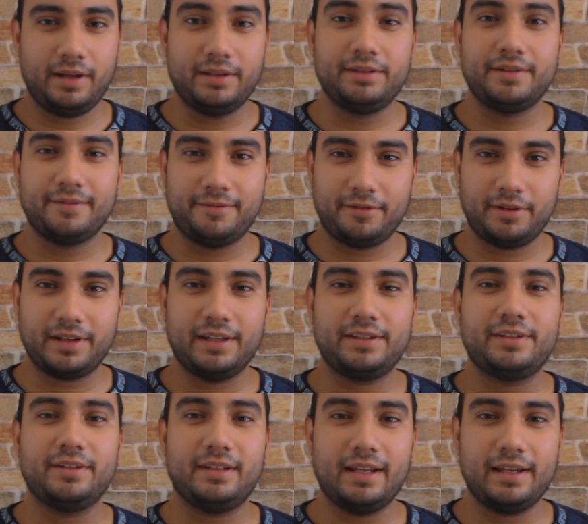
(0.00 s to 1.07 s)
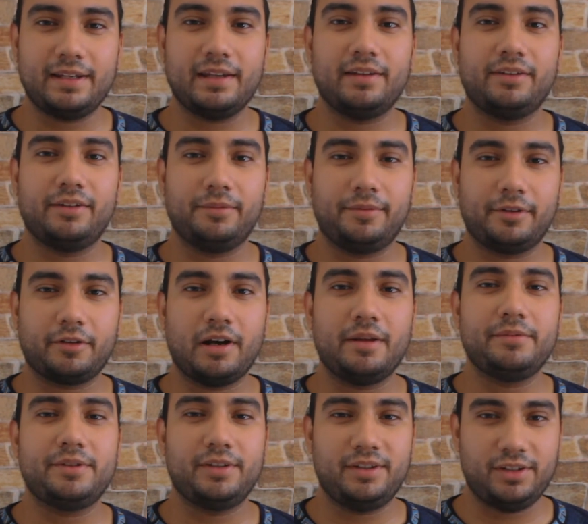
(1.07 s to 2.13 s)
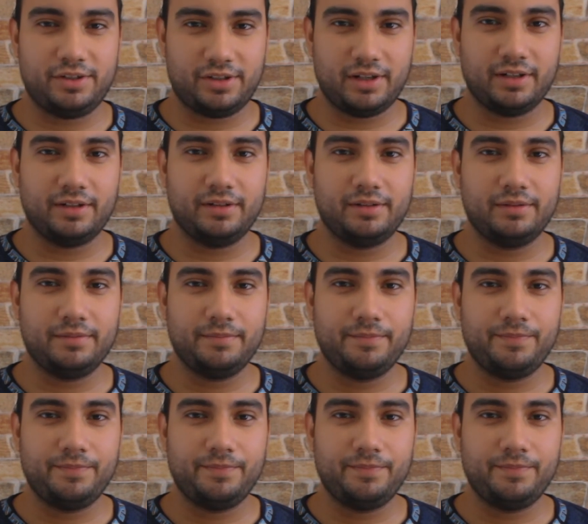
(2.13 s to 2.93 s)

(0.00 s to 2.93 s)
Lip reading: and don't forget to like and subscribe to this channel.